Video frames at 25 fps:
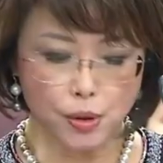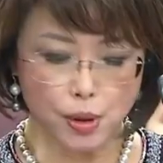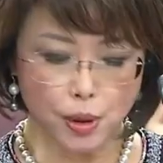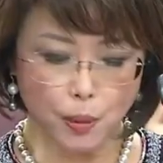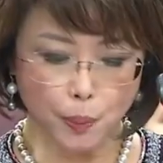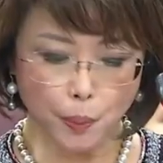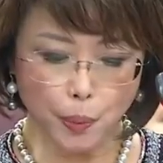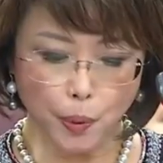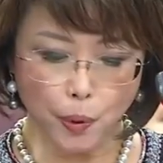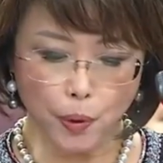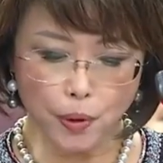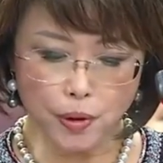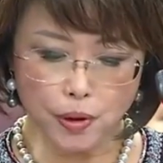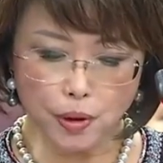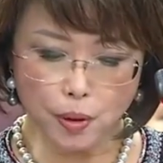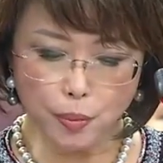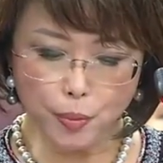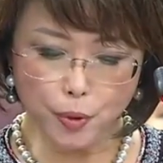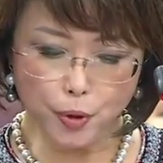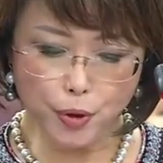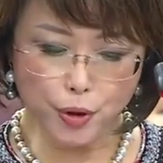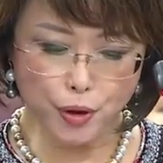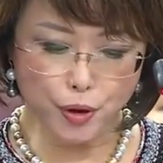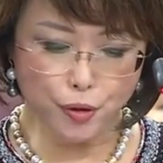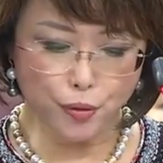to support the
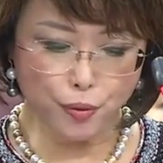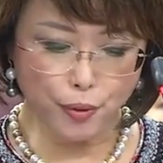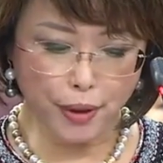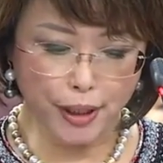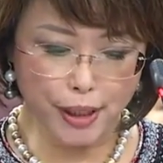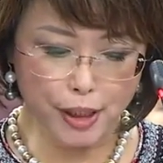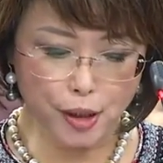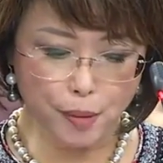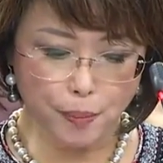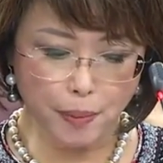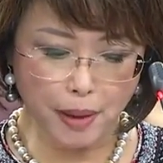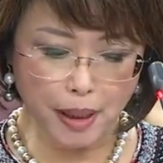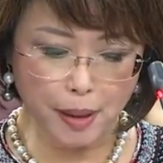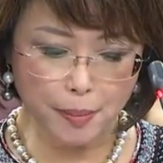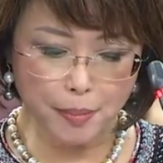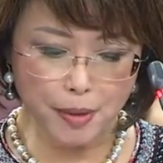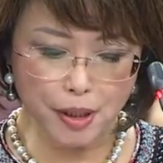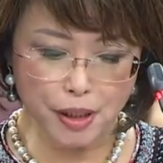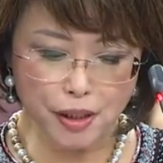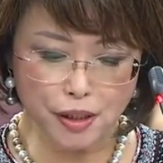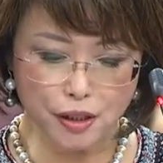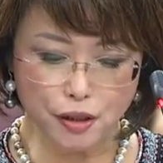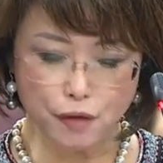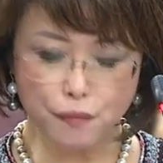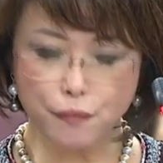motion raised by
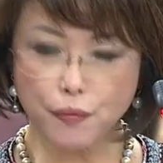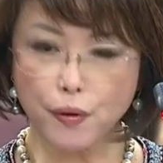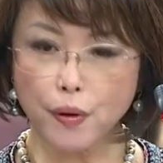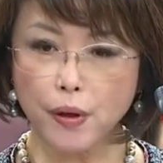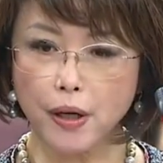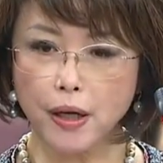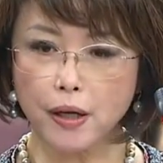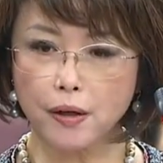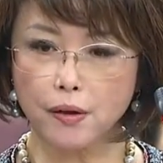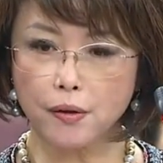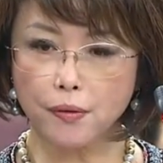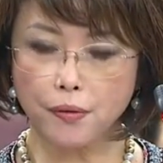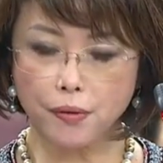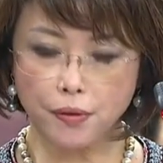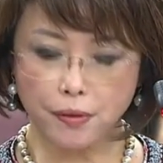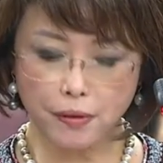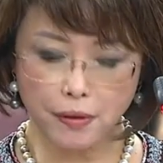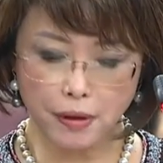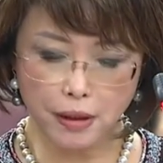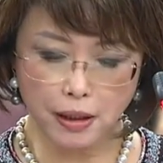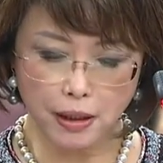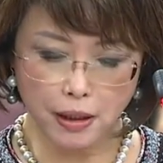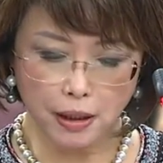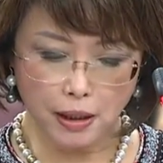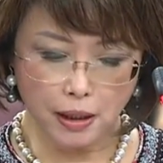Minister for Health.
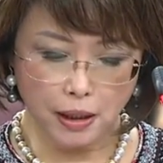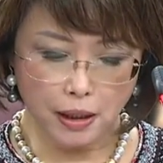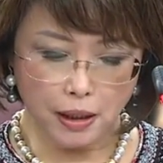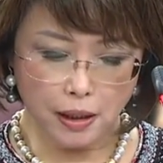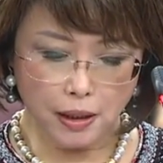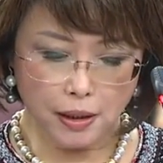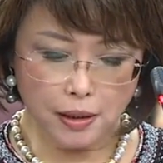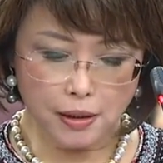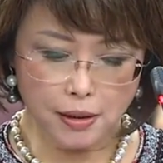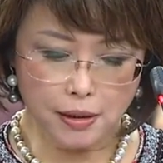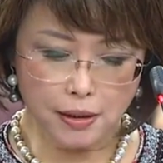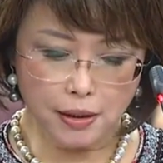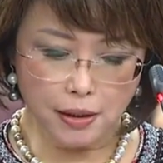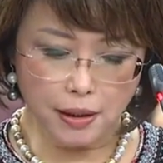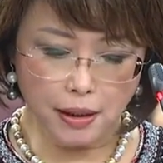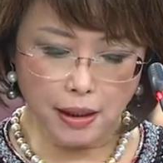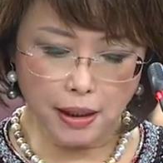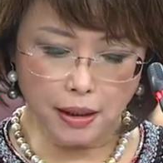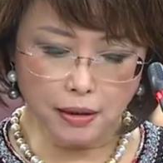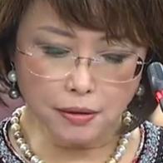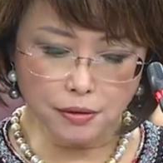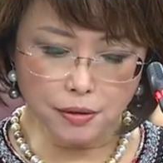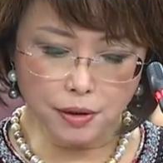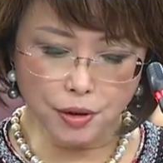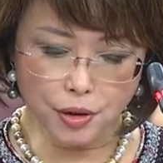Sir,
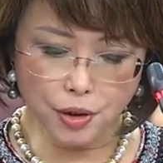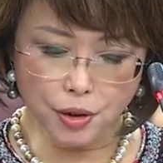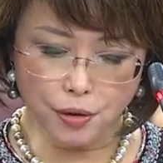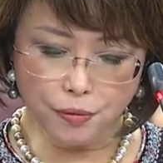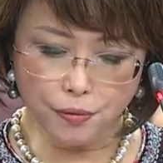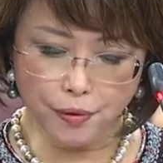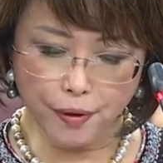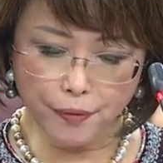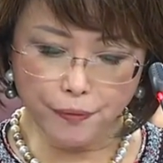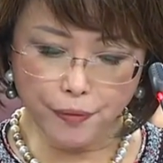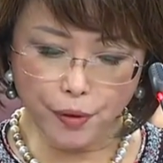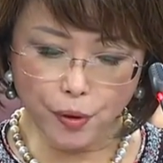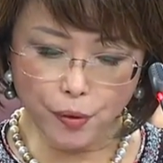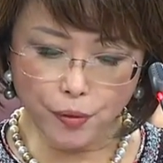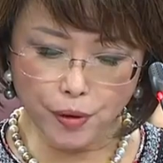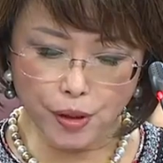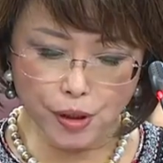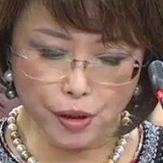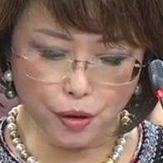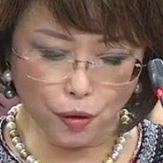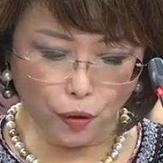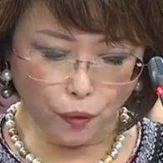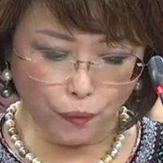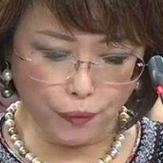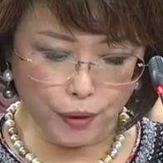eldership review
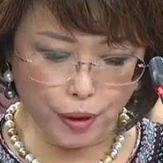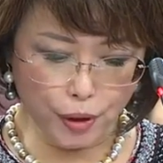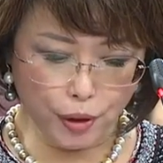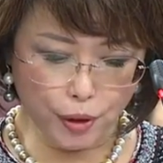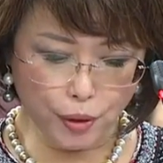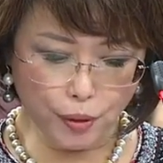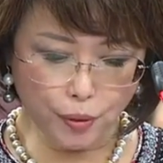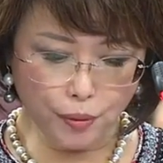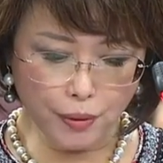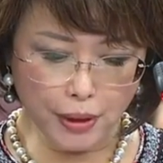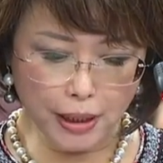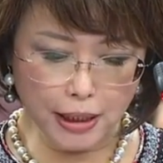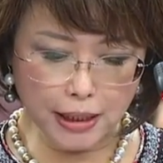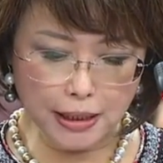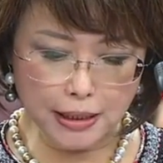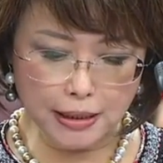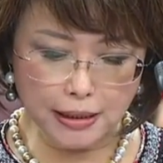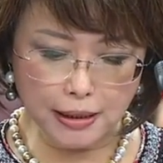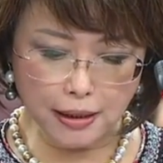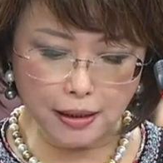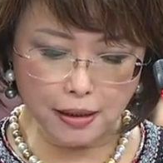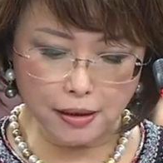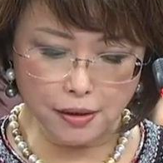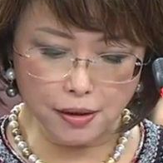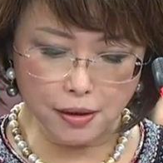is overdue, and
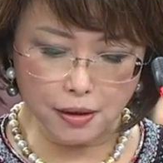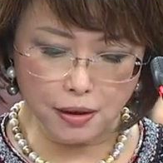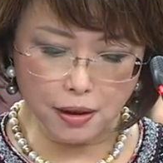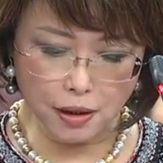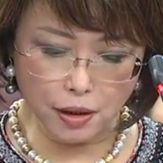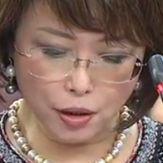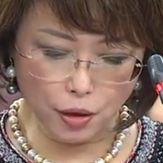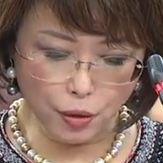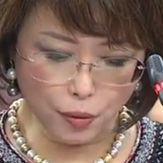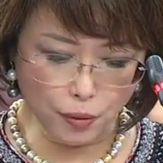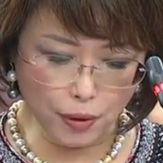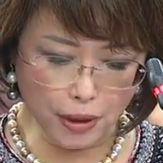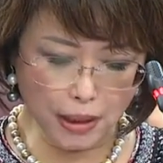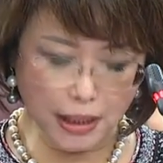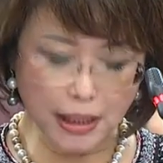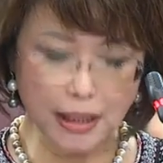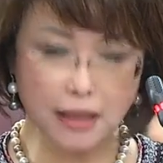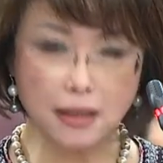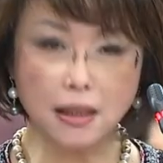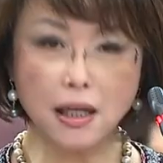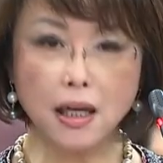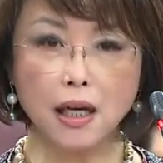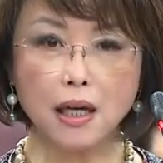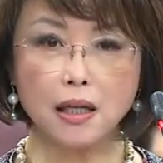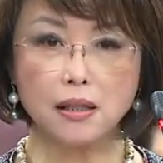thus the newly
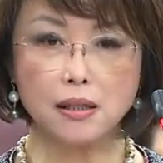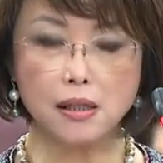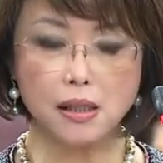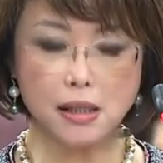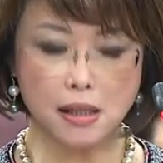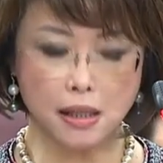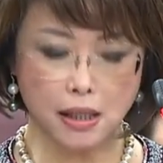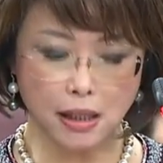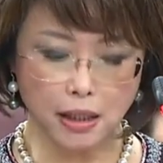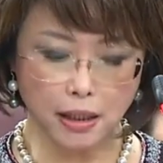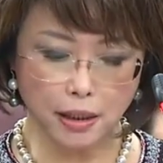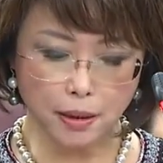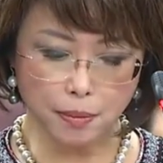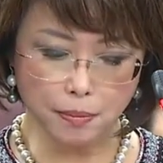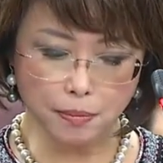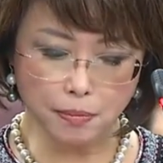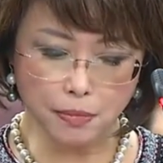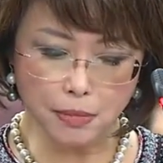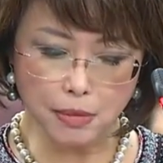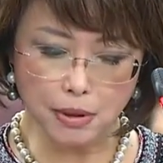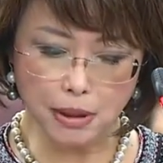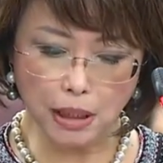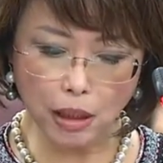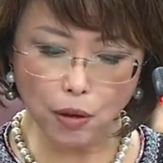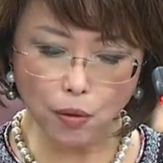enhanced
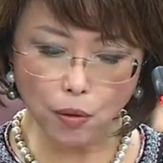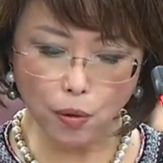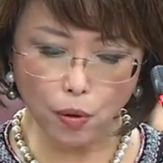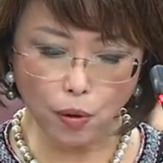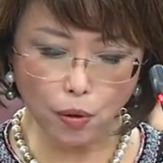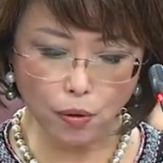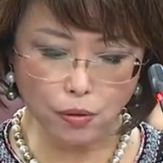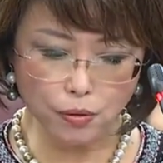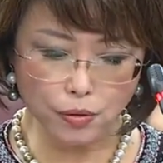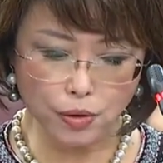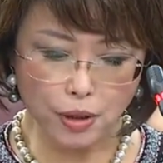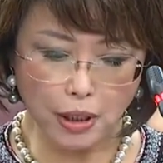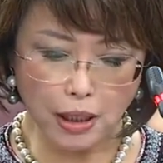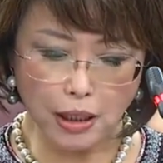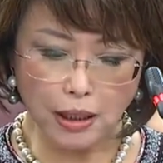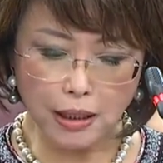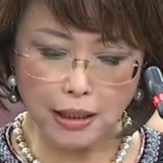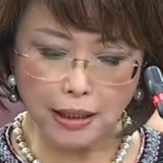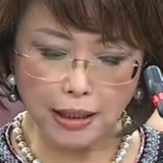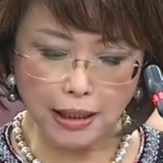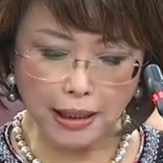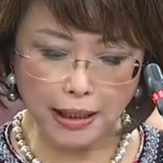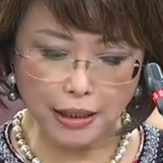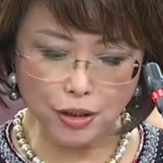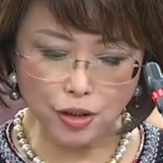scheme, now called
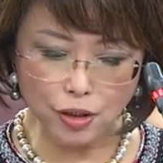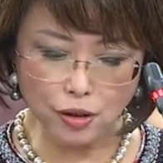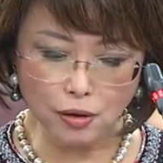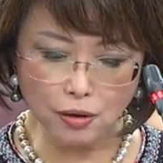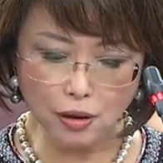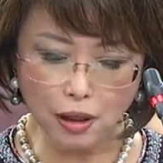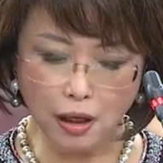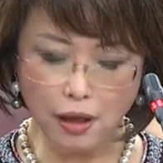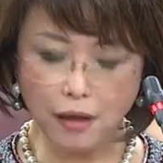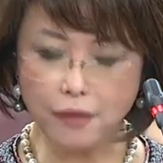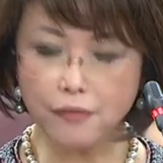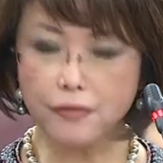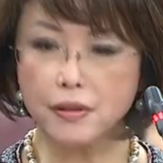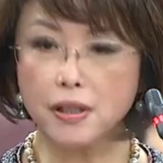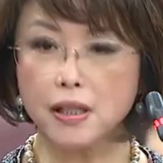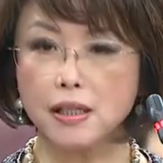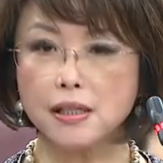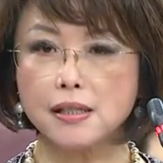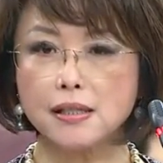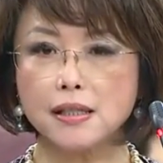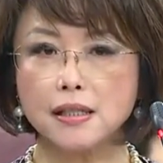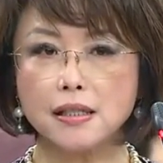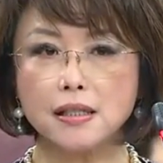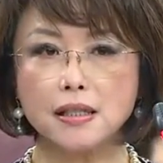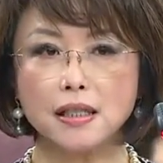CareShield,
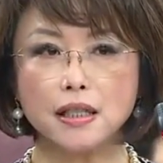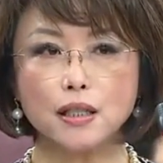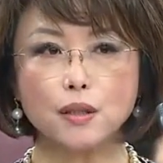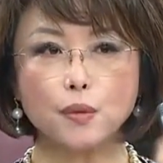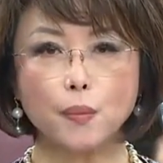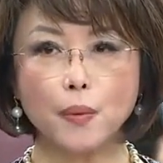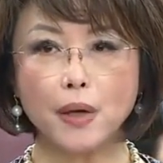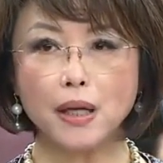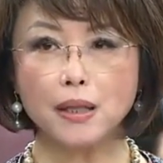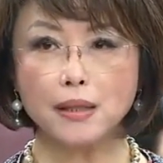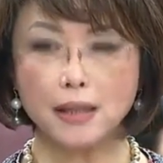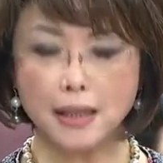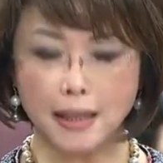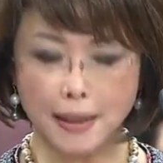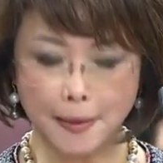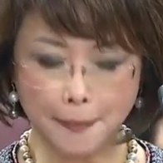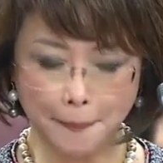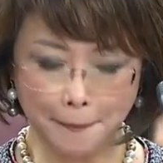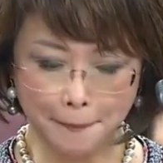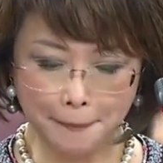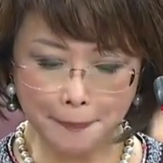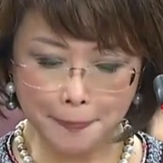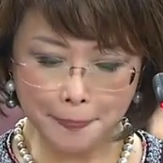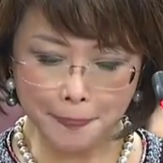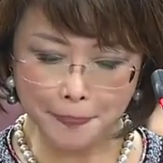is indeed
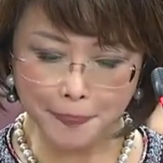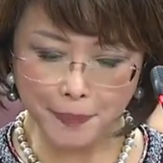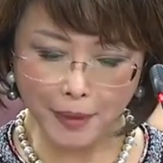welcome.